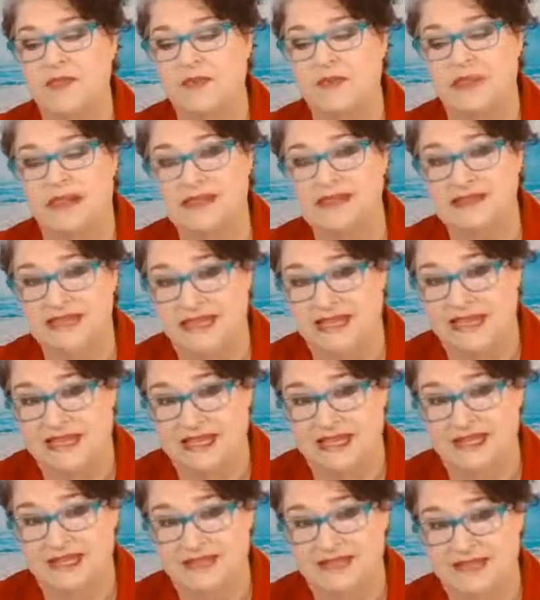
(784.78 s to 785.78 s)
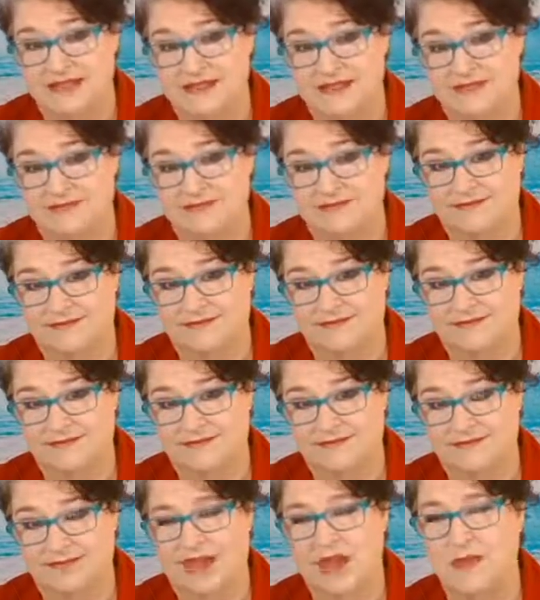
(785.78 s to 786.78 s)
the blessing in it.
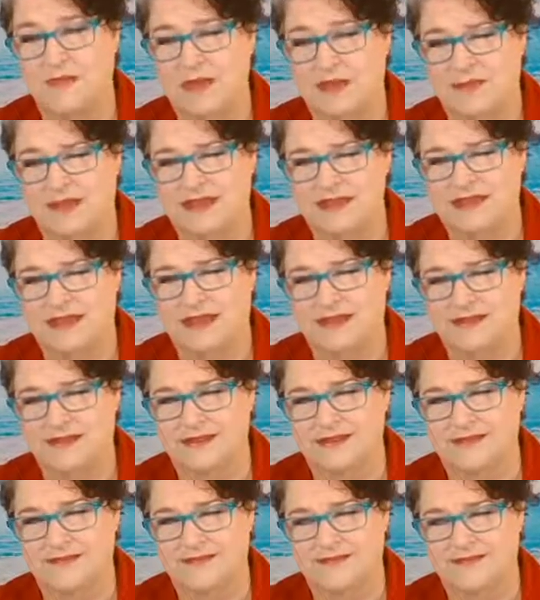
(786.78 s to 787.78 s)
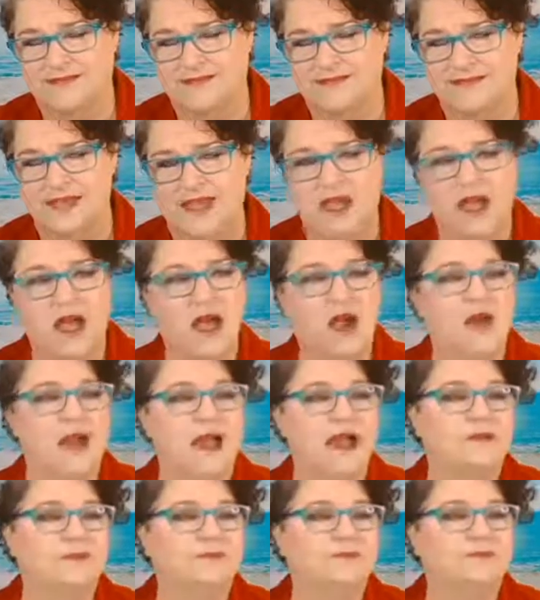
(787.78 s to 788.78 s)
I hope that makes sense. All
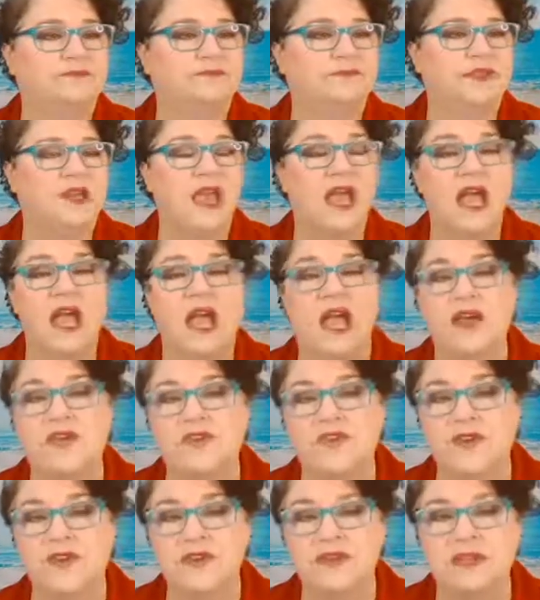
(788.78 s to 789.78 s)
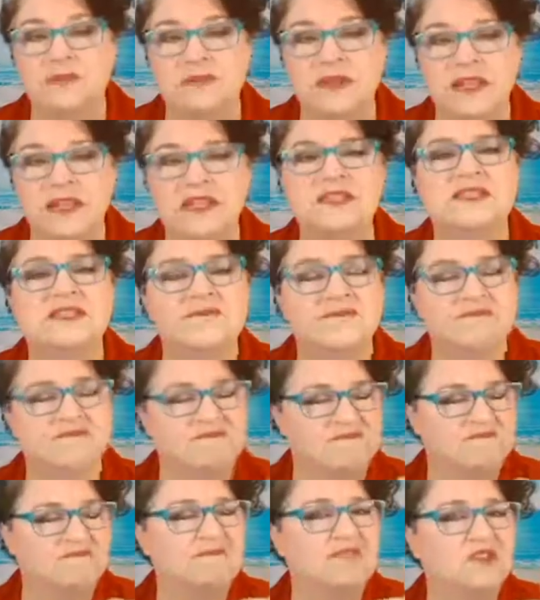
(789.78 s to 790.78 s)
right, 13 minutes.
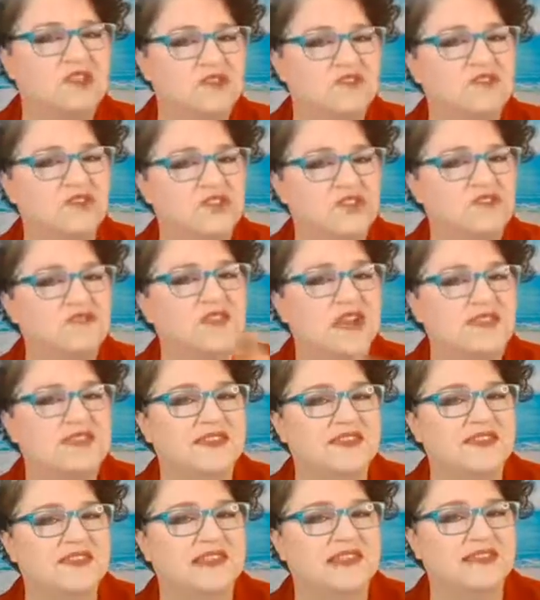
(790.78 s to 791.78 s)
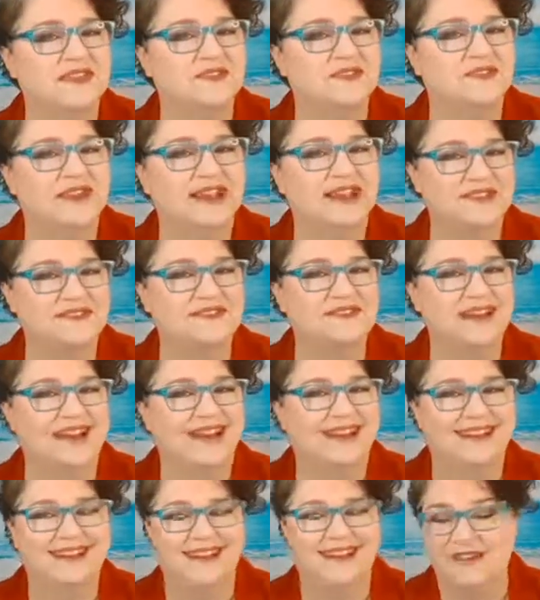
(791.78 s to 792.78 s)
You've got this lesson, right? You've
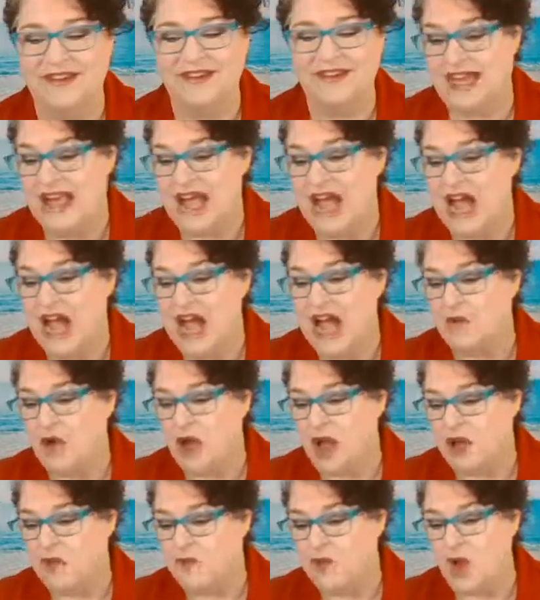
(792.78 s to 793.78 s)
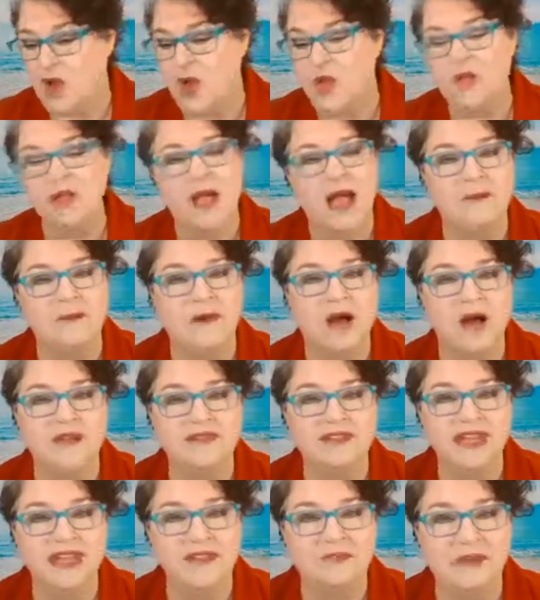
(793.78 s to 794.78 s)
got it. Okay, rock and roll. I'm
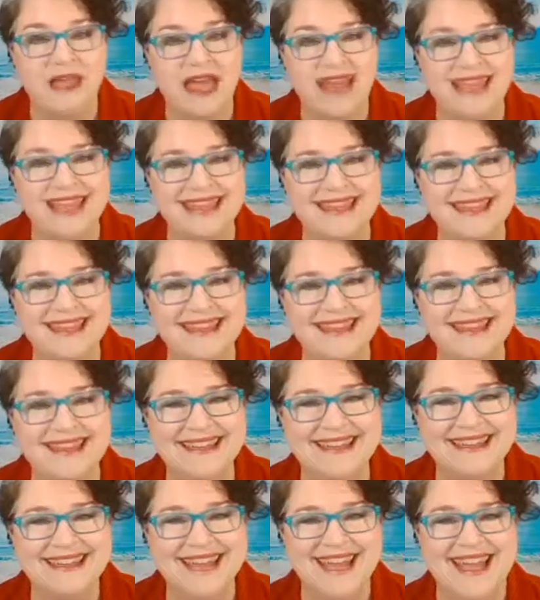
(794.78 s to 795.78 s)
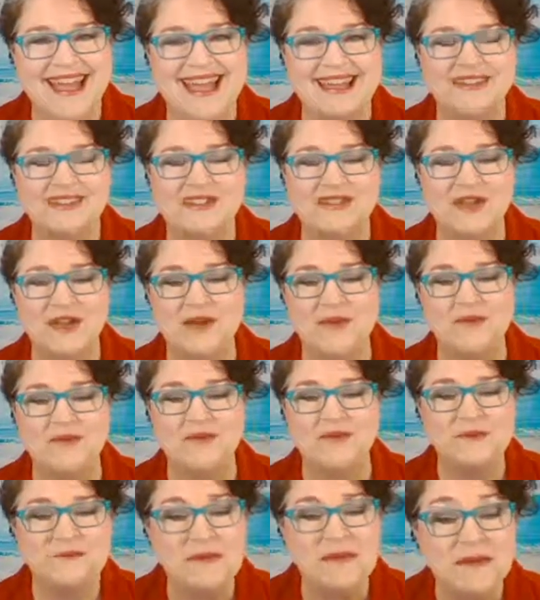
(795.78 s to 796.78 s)
off to get a petty. And so
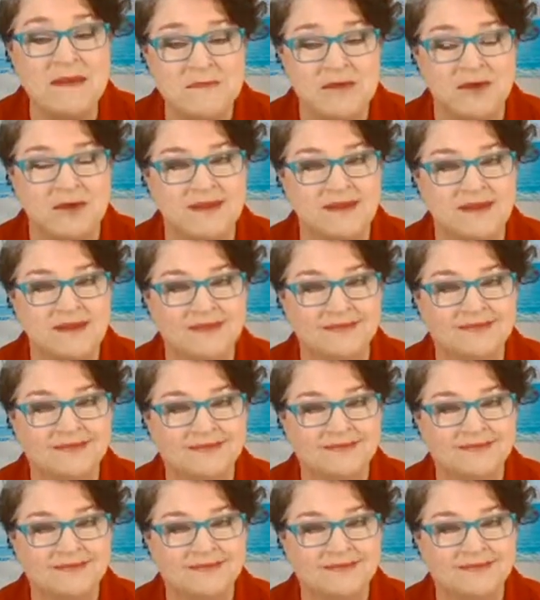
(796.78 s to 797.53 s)
remember,